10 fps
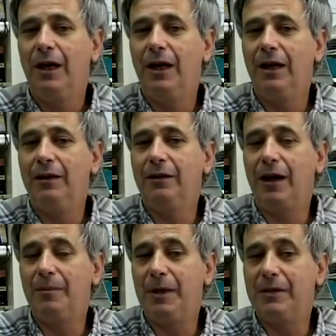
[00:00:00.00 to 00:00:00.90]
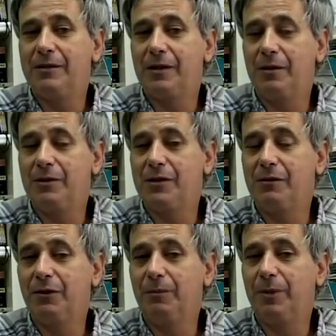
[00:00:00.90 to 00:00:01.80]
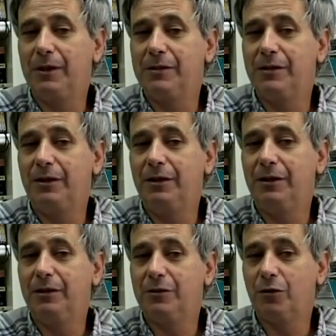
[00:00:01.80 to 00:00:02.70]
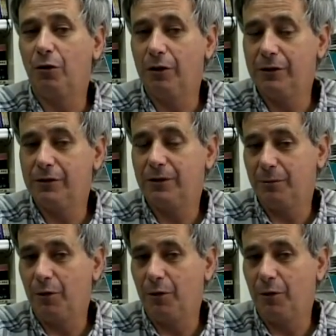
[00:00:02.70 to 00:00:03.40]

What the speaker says: And I met several Palestinian scholars,